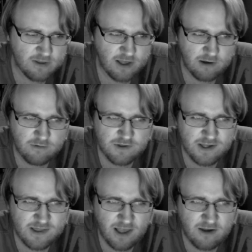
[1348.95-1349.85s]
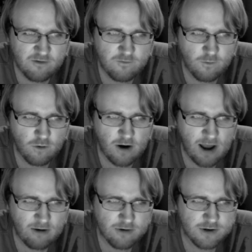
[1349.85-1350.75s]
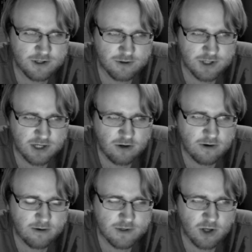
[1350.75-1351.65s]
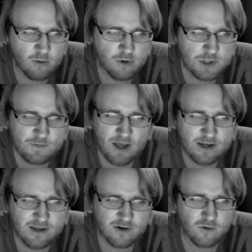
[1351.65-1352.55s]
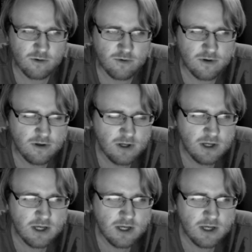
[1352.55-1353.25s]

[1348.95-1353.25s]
but like within like 4 hours or so I was almost back to normal.